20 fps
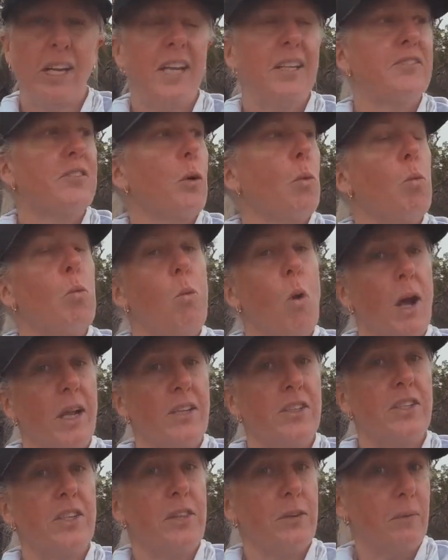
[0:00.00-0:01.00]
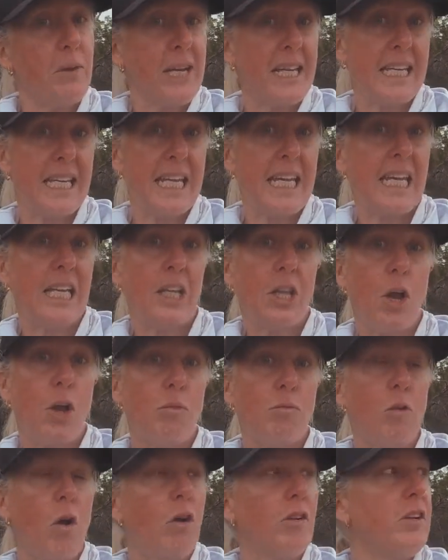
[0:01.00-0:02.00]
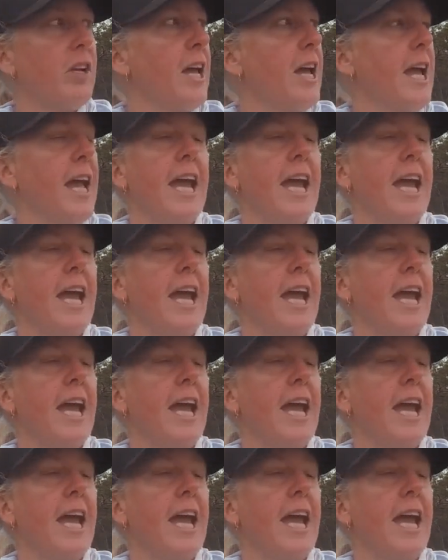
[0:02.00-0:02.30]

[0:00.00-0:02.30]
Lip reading: It's a 1 to 3 kilo rod